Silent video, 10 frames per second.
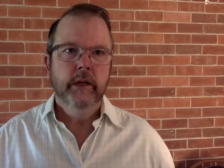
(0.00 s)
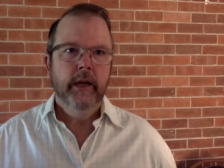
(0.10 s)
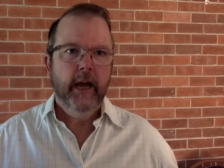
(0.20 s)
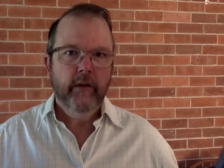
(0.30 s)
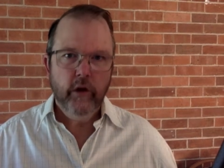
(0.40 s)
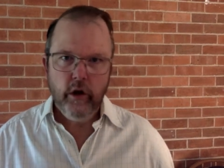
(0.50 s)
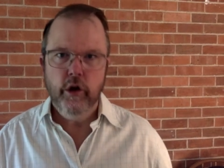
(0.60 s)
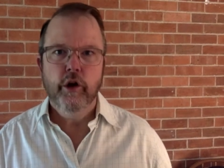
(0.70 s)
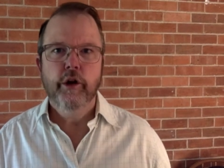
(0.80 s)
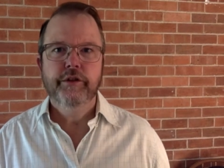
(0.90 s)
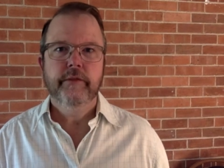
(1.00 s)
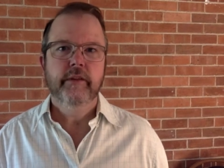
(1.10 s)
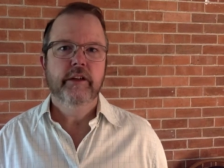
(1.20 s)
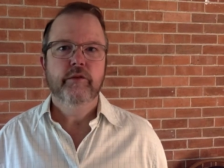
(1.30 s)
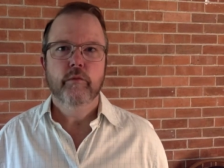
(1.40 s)
and the curse of
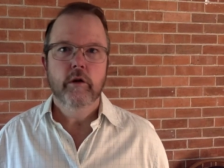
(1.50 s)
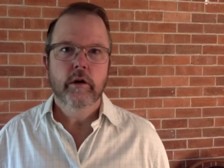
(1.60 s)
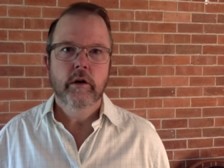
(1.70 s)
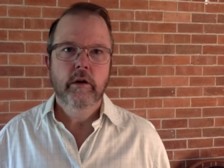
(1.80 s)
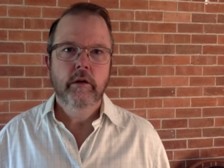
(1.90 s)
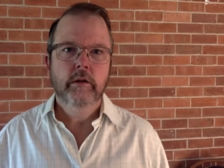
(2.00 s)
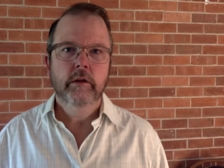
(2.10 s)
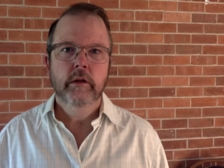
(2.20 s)
this world,